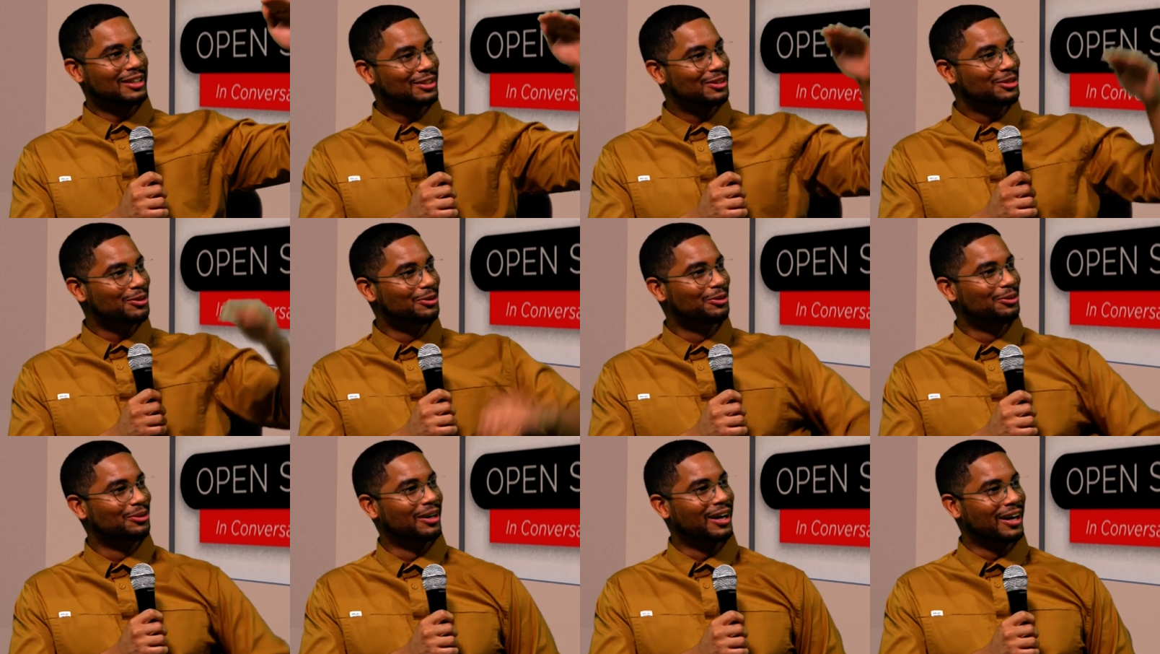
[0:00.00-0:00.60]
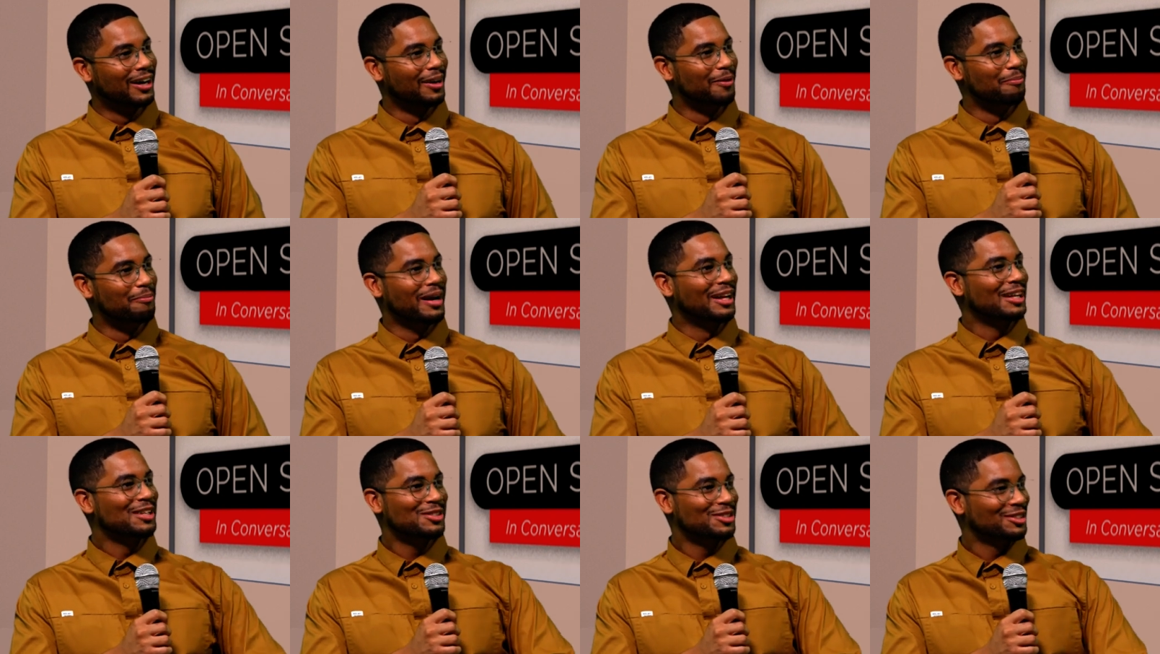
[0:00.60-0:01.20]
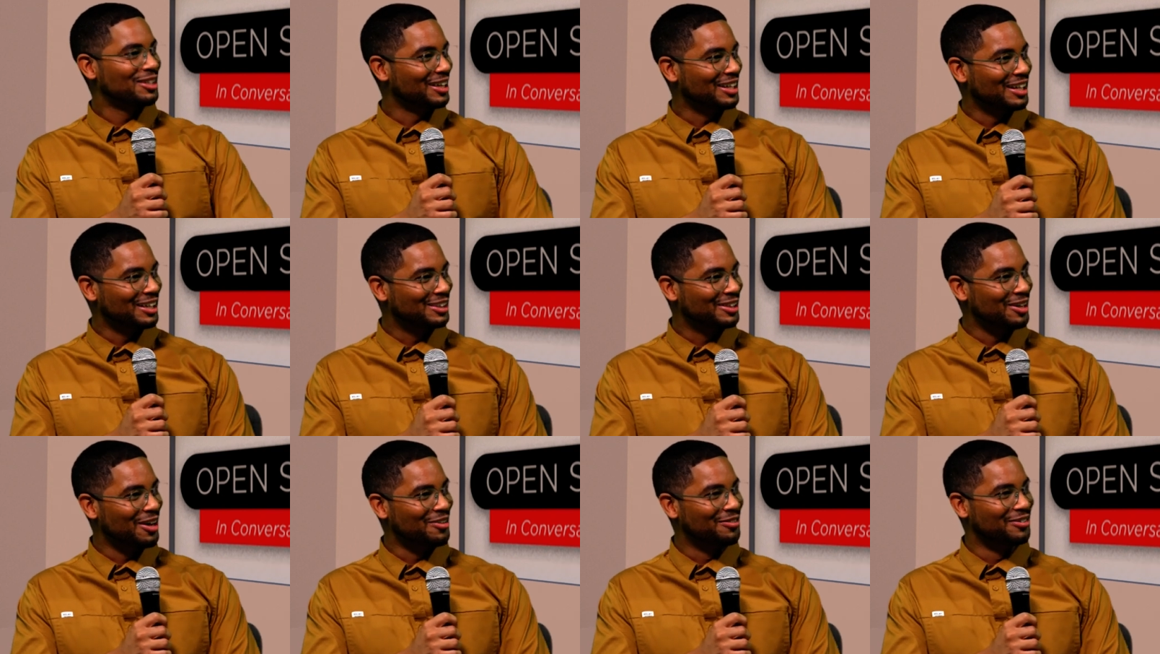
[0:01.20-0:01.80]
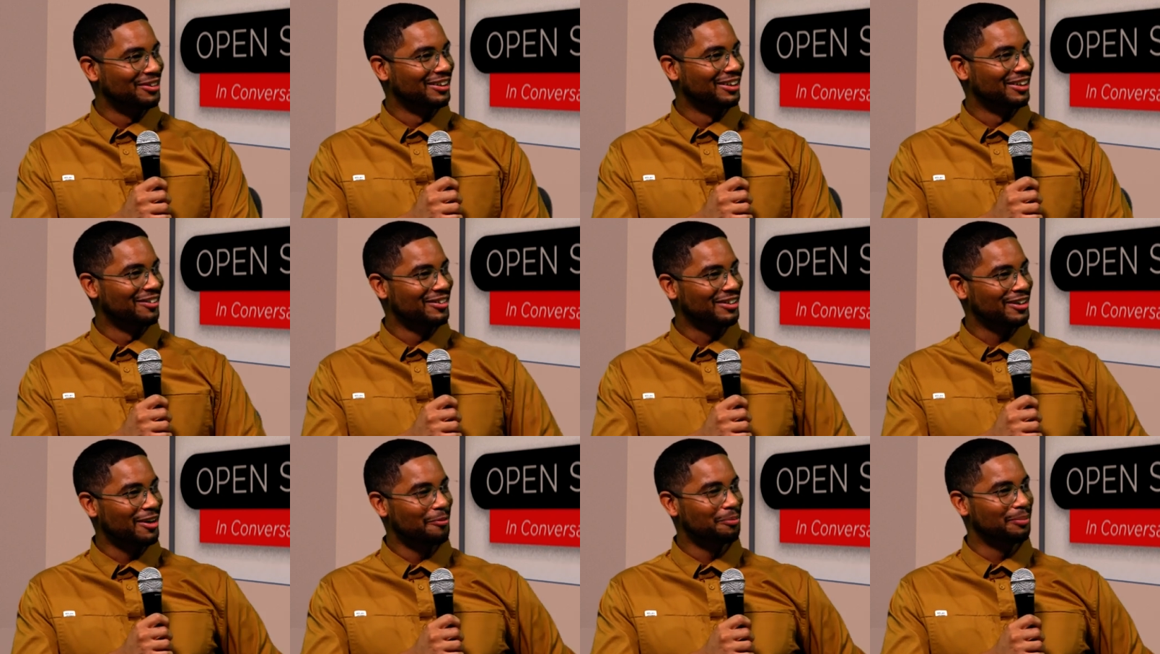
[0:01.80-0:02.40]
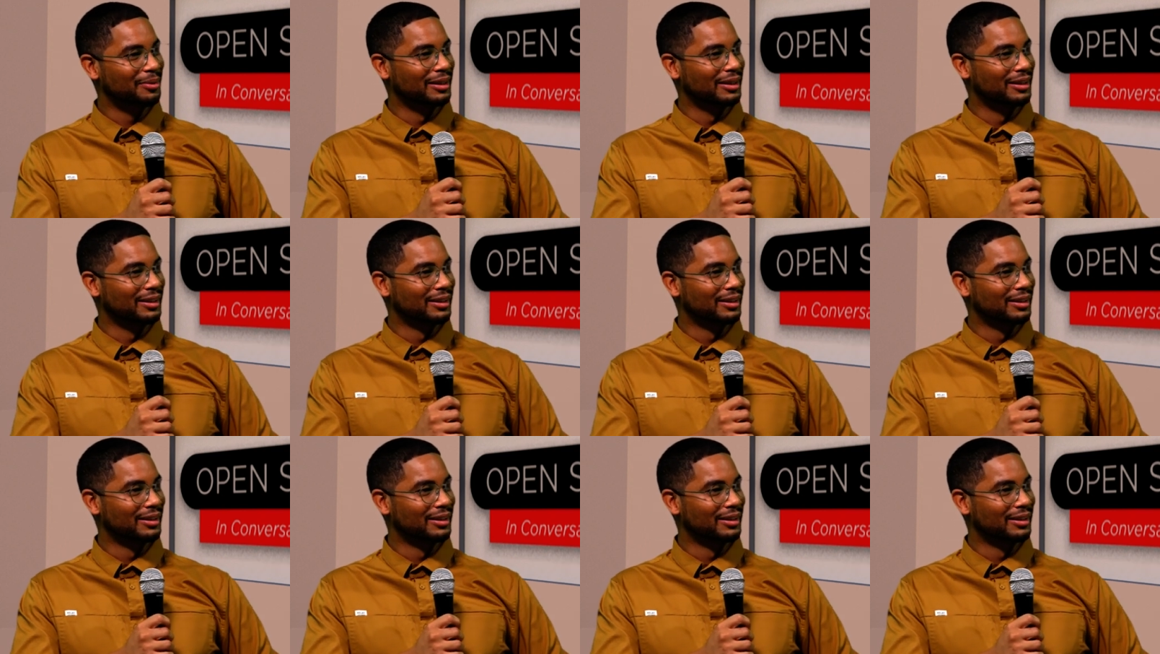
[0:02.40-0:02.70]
into managing director of a company.